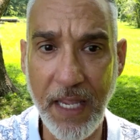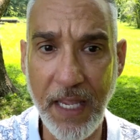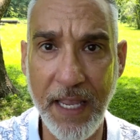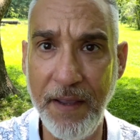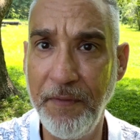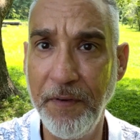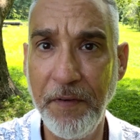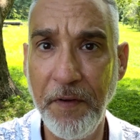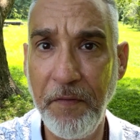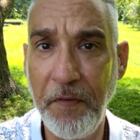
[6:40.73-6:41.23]

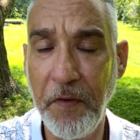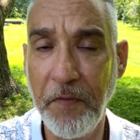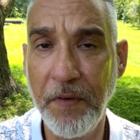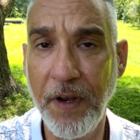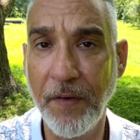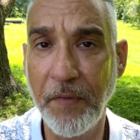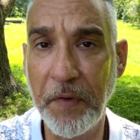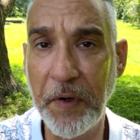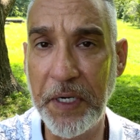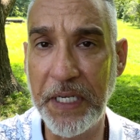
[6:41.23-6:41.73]
Even if you've
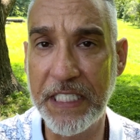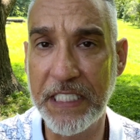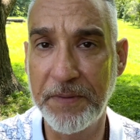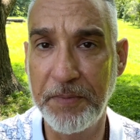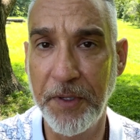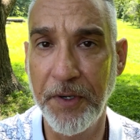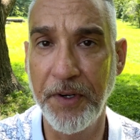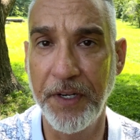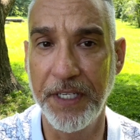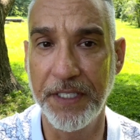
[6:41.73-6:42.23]
never
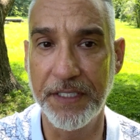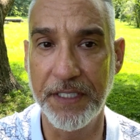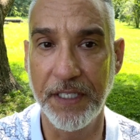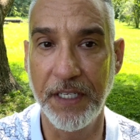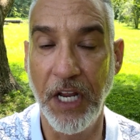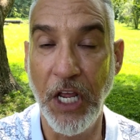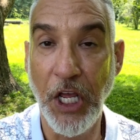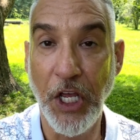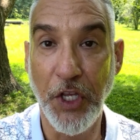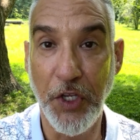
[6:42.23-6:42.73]
experienced
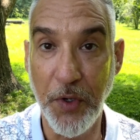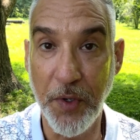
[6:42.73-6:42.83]
it,